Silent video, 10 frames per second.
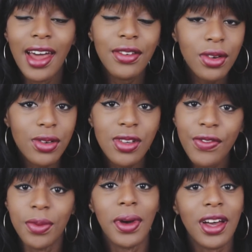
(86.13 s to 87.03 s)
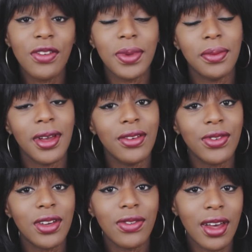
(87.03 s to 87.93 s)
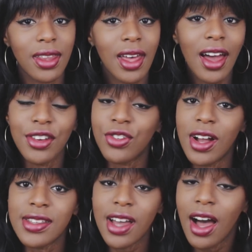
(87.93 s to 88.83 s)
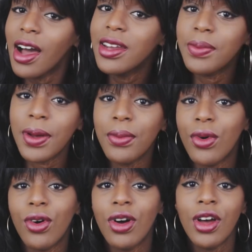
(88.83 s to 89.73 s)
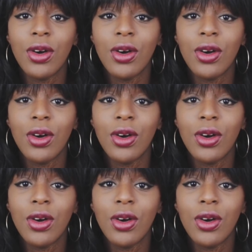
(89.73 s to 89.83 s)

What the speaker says: And of course, off the back of being made fun of like that, I tried to hide a bit more,